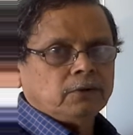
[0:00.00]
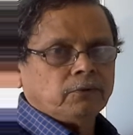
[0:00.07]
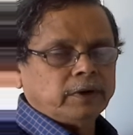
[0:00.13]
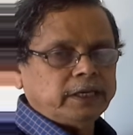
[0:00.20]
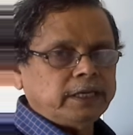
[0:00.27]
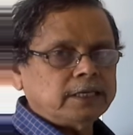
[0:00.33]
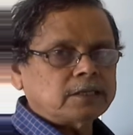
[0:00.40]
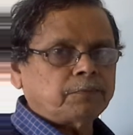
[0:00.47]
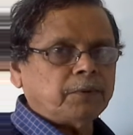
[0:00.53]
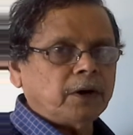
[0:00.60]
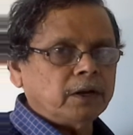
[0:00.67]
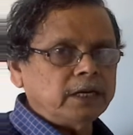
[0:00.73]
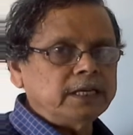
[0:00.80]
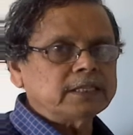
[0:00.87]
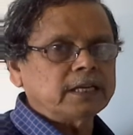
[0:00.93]
One is
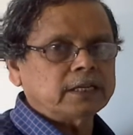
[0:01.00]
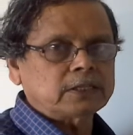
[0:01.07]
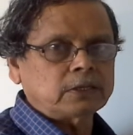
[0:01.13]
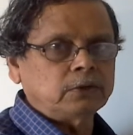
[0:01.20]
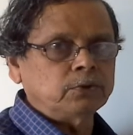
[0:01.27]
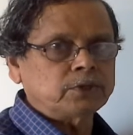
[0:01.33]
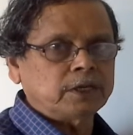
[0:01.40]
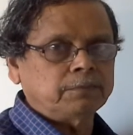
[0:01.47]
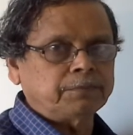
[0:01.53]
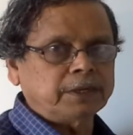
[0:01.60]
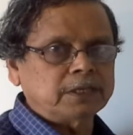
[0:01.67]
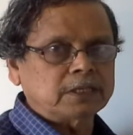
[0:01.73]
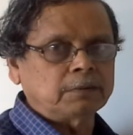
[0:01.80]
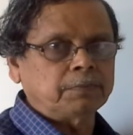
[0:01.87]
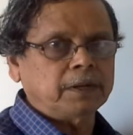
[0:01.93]
Pauli's exclusion
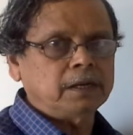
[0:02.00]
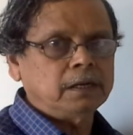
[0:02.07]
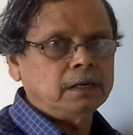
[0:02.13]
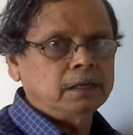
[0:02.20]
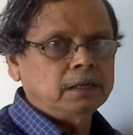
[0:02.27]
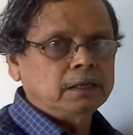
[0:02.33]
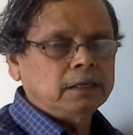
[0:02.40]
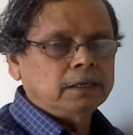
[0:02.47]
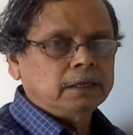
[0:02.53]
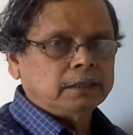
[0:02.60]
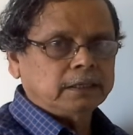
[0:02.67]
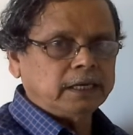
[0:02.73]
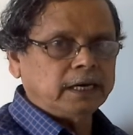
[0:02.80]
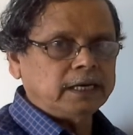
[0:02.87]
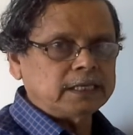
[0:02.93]
principle,
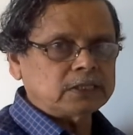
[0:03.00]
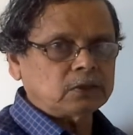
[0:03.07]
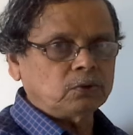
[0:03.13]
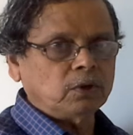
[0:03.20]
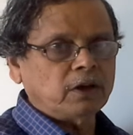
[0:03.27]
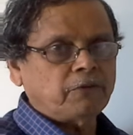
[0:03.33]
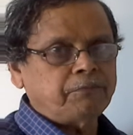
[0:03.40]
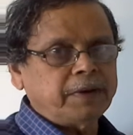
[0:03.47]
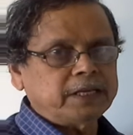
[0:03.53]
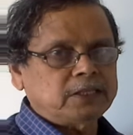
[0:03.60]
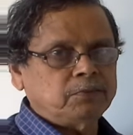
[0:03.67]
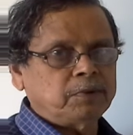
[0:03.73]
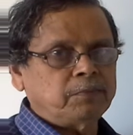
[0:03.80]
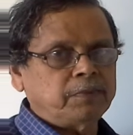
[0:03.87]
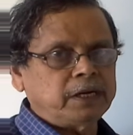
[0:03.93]
the Hund's rule of
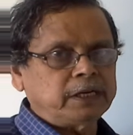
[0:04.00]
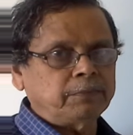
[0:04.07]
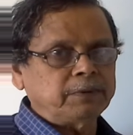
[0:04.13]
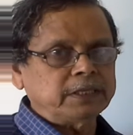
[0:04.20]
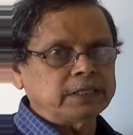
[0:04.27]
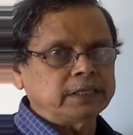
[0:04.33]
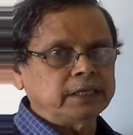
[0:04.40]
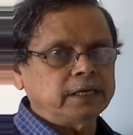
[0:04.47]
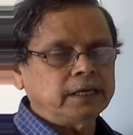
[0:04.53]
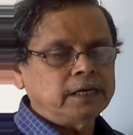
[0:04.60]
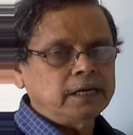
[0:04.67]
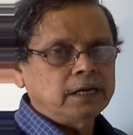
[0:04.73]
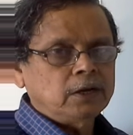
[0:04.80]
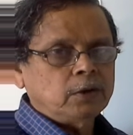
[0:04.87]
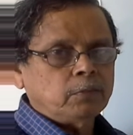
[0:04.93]
maximum
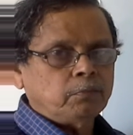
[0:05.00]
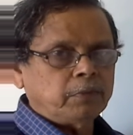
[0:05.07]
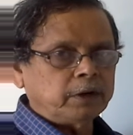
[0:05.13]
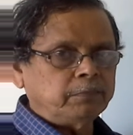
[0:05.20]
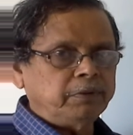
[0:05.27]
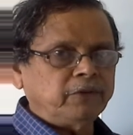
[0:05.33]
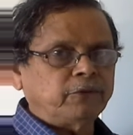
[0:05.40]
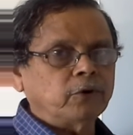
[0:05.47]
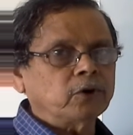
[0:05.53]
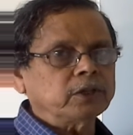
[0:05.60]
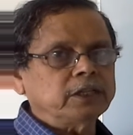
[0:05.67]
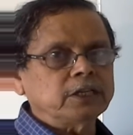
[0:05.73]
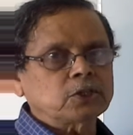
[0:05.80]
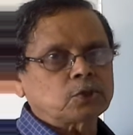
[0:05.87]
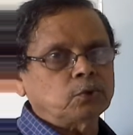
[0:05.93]
multiplicity, but before
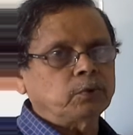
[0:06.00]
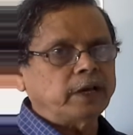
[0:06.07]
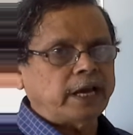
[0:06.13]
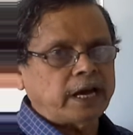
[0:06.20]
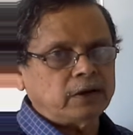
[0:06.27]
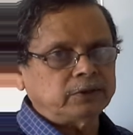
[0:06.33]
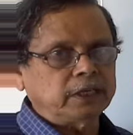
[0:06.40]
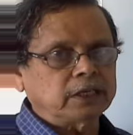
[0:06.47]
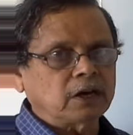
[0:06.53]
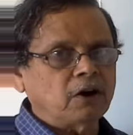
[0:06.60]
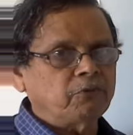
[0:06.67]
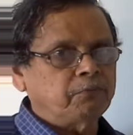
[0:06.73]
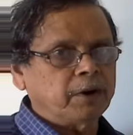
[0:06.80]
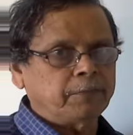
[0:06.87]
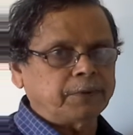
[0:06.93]
these two we have that
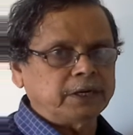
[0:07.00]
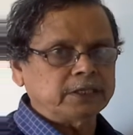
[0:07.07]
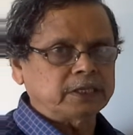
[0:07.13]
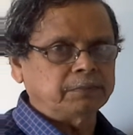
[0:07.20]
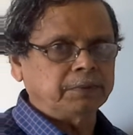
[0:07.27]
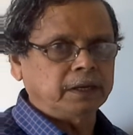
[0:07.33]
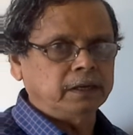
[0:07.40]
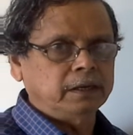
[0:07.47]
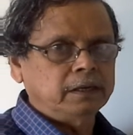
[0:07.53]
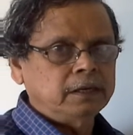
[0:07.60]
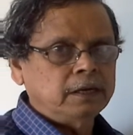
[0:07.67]
AIEEE principle.